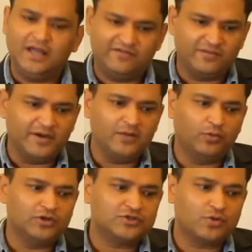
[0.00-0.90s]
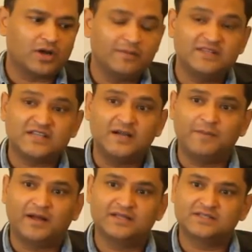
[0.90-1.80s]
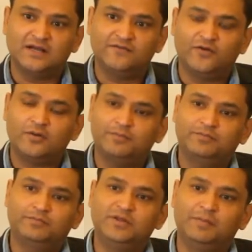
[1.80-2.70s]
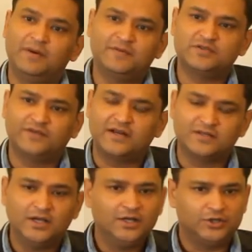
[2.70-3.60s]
Everybody wants to come inside Pakistan for the purpose of terror.